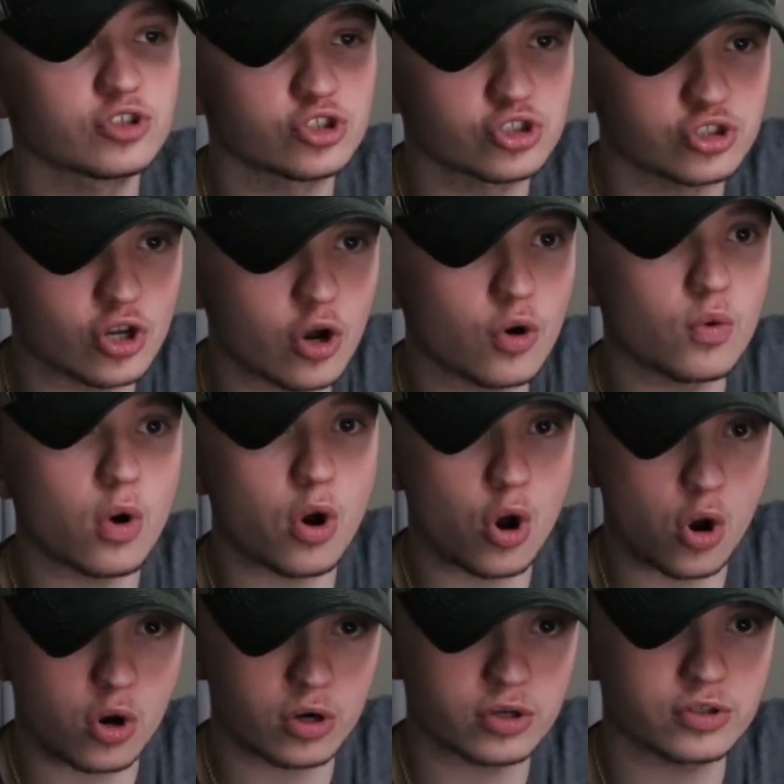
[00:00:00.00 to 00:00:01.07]
so
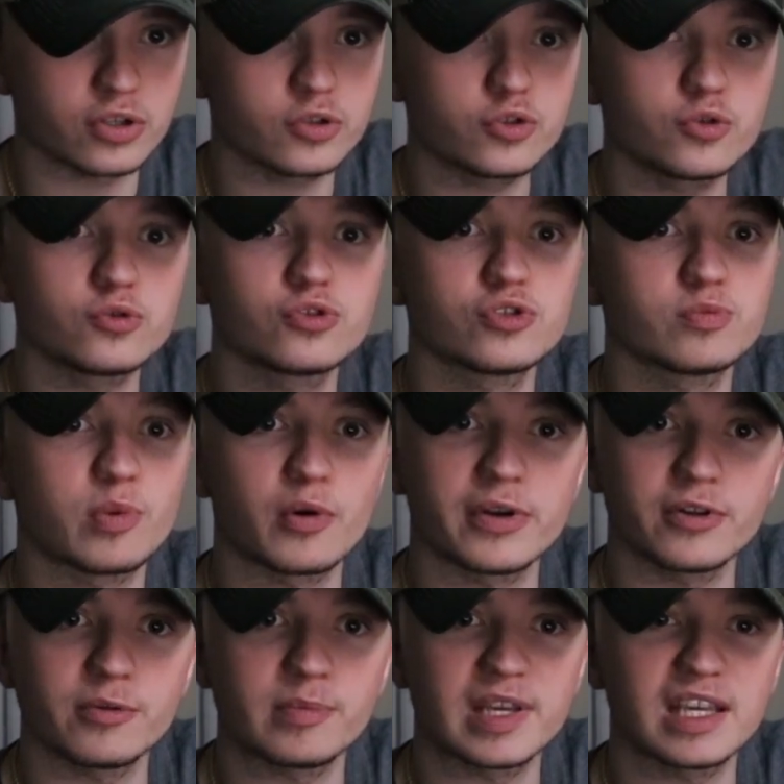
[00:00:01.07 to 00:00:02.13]
hard to
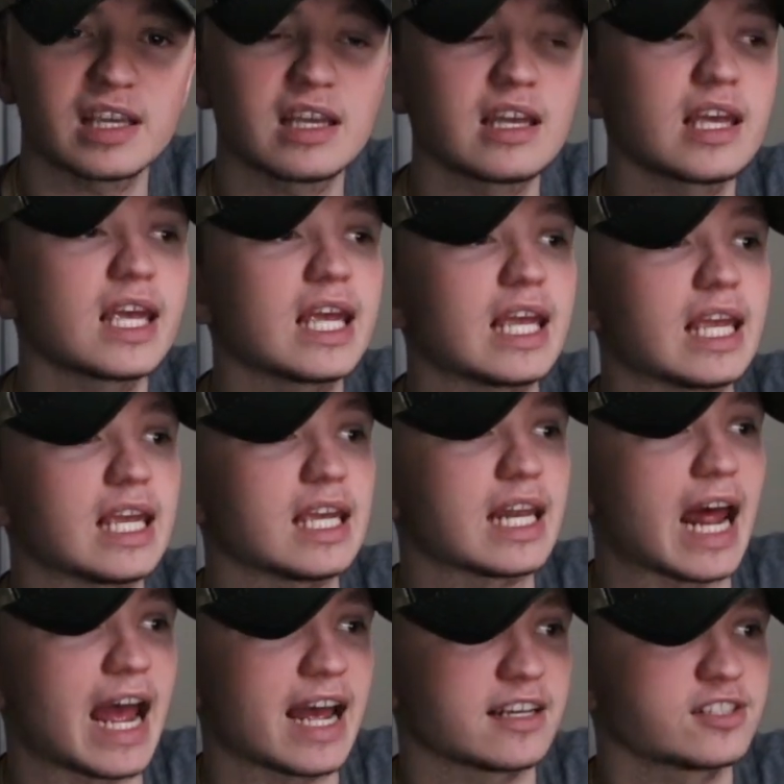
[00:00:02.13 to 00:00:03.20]
spoil me.
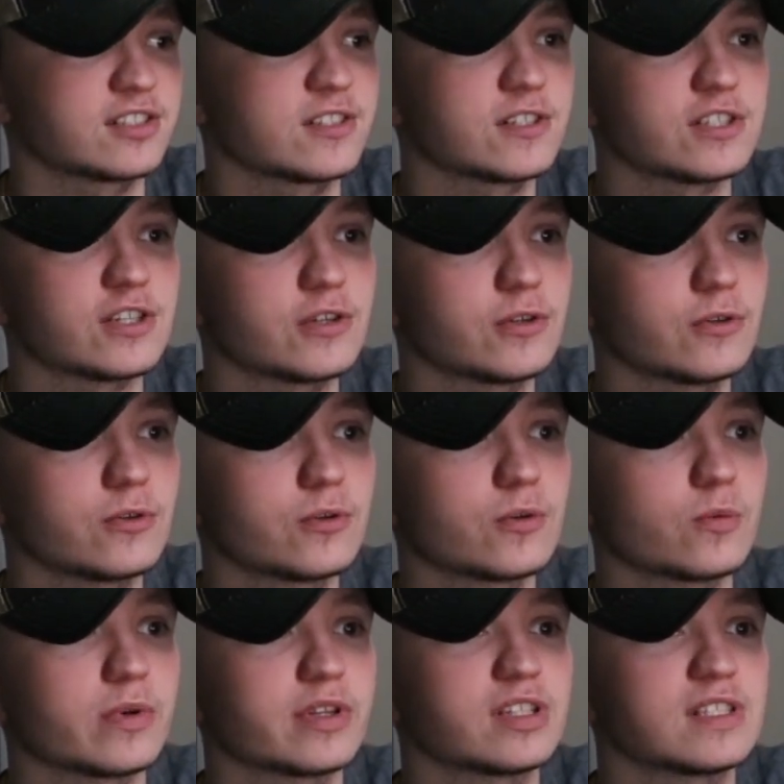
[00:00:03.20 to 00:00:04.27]
It has to
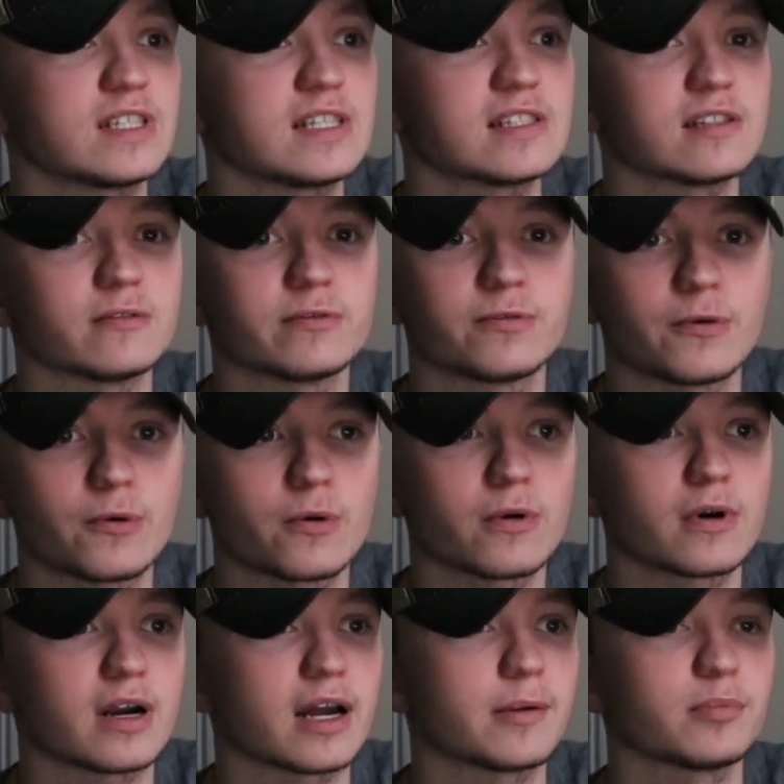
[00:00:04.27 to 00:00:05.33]
do with Season
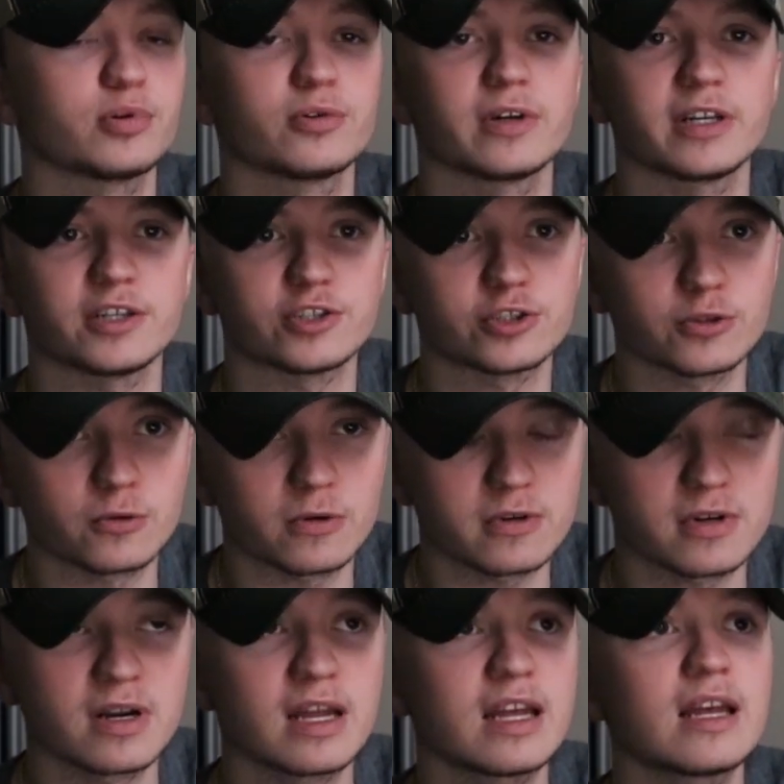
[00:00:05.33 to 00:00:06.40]
4, I'm pretty
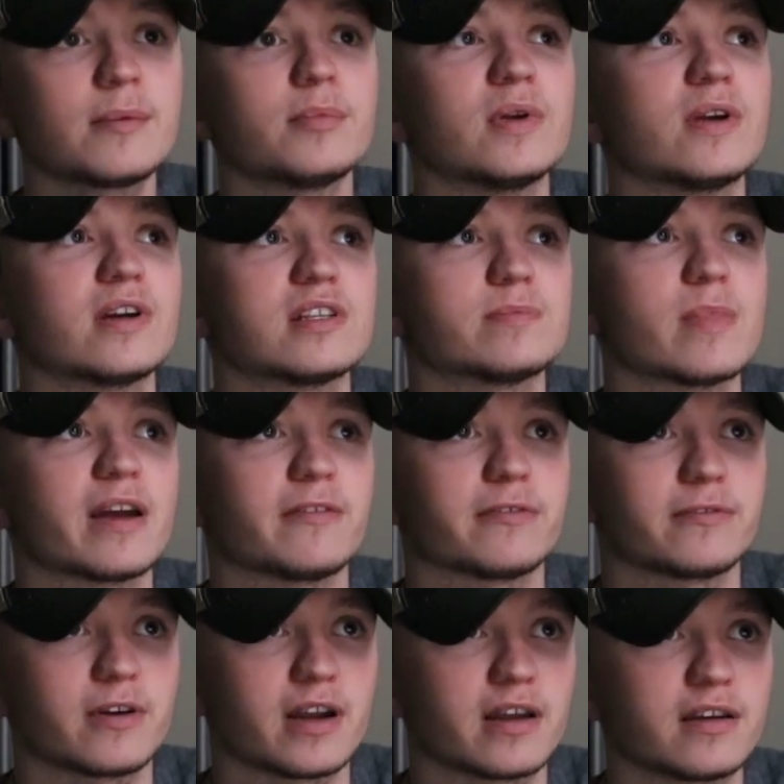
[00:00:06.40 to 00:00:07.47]
sure, because my
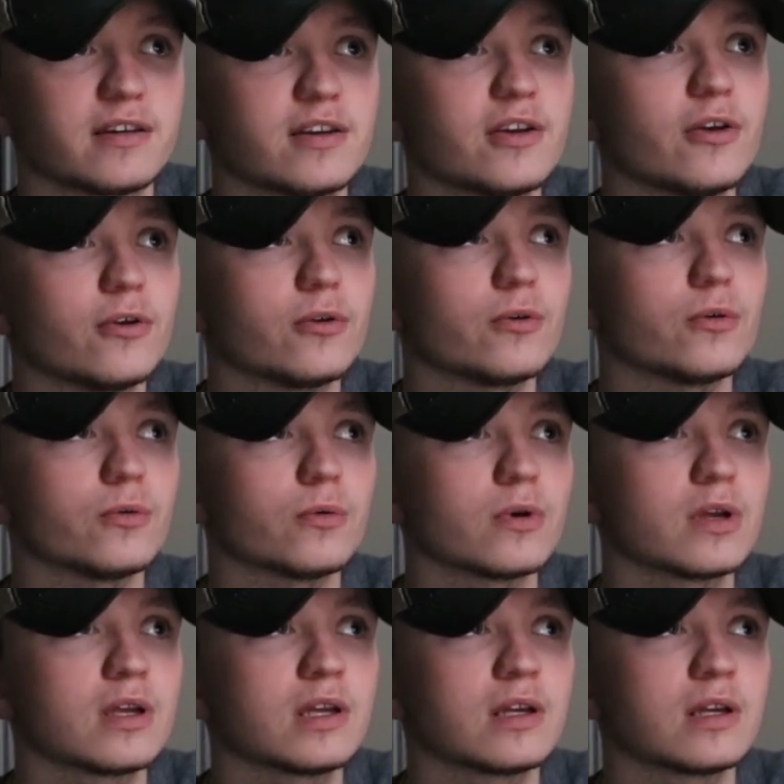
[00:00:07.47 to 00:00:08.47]
friend who